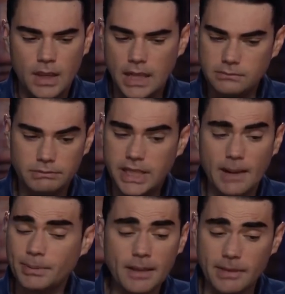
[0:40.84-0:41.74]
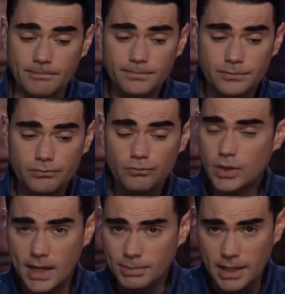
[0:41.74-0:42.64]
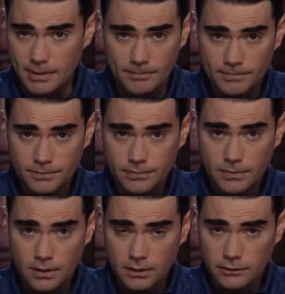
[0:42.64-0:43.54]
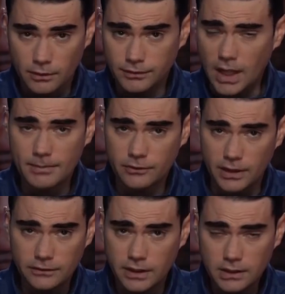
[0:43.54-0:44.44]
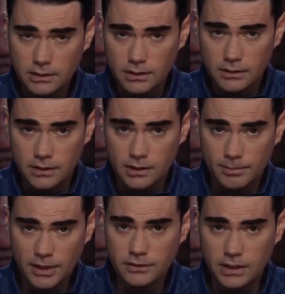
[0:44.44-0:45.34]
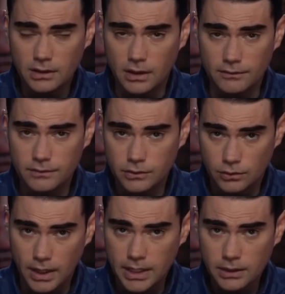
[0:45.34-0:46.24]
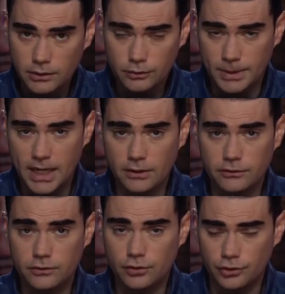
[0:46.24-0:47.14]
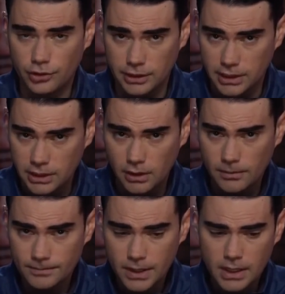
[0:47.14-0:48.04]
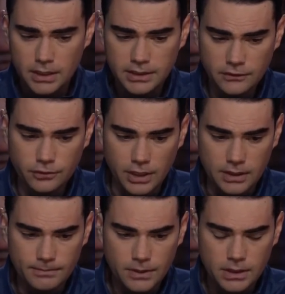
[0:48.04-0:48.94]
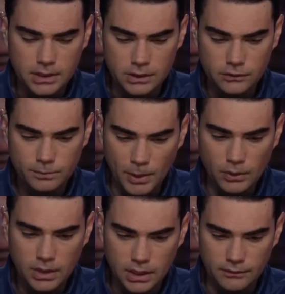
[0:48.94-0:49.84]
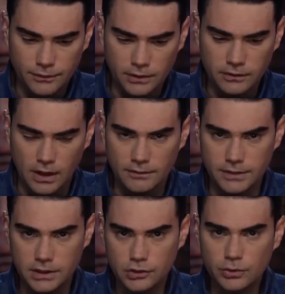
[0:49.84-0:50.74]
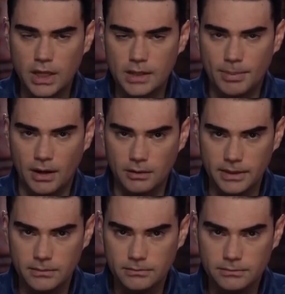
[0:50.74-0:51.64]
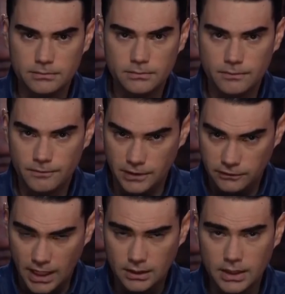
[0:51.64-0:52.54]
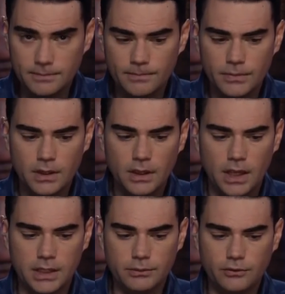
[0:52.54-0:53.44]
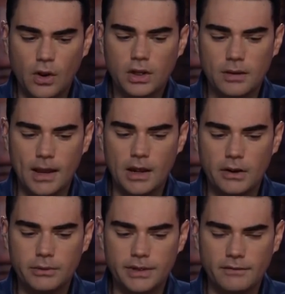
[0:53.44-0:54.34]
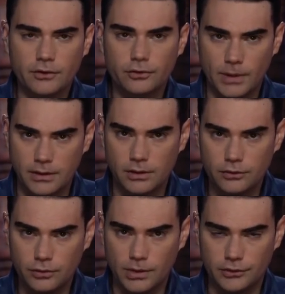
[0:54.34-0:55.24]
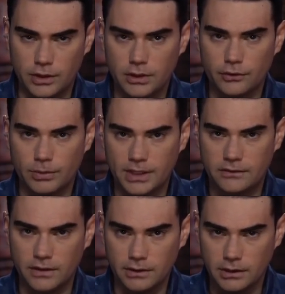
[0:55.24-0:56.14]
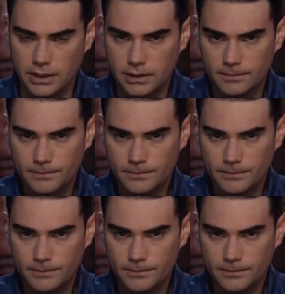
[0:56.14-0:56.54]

And you can't blame them. You can't blame them. So Vladimir Zelensky, the president of Ukraine, who's been hailed as a Churchillian hero, yesterday he spoke in front of the UK Parliament via satellite, and he was talking about how he would never surrender to Russia. Here's what that sounded like.